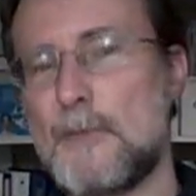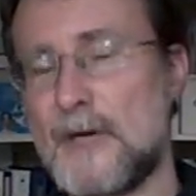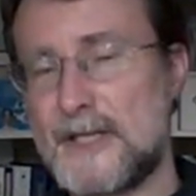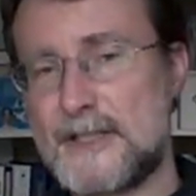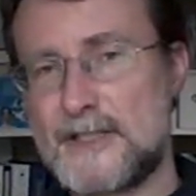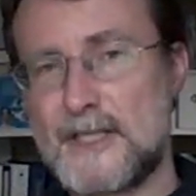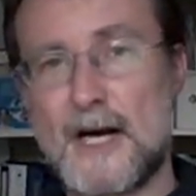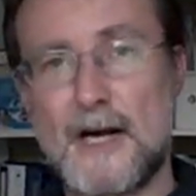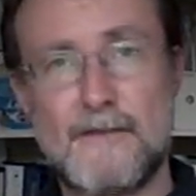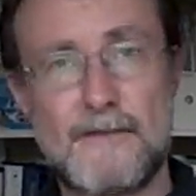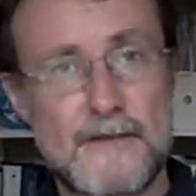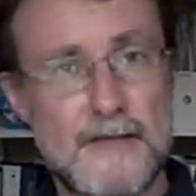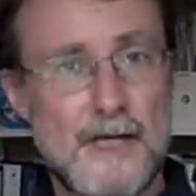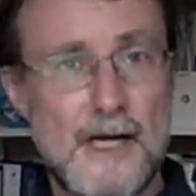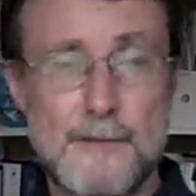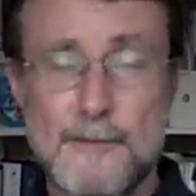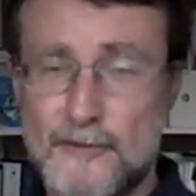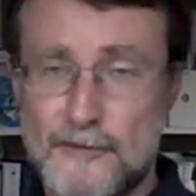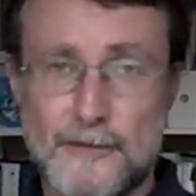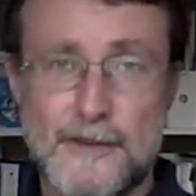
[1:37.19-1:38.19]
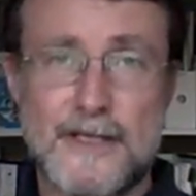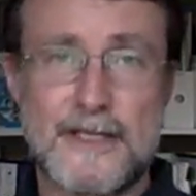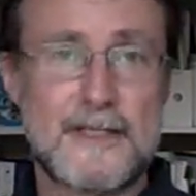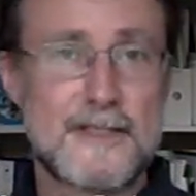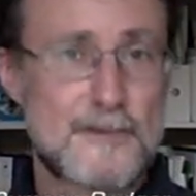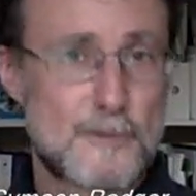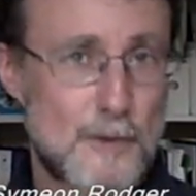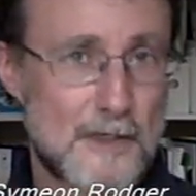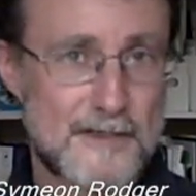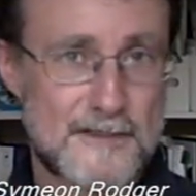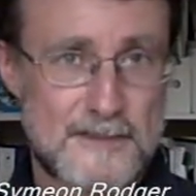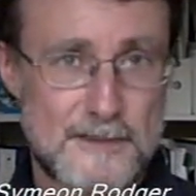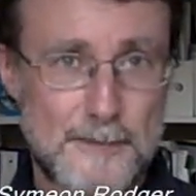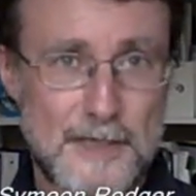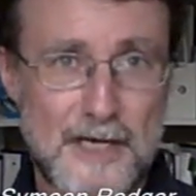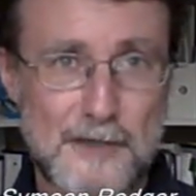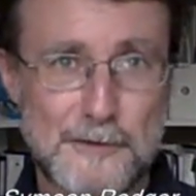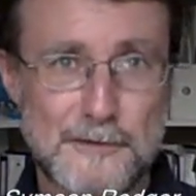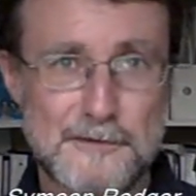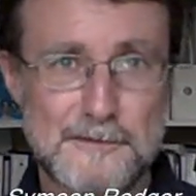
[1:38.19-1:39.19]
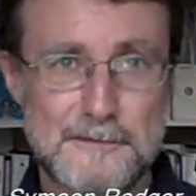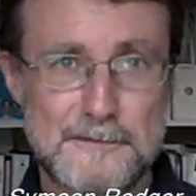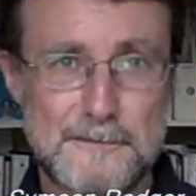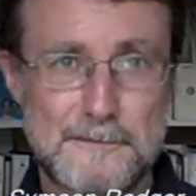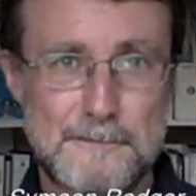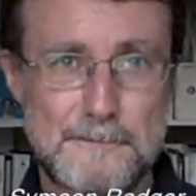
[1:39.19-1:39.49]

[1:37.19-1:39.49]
But tough, I'm afraid, is what it's about.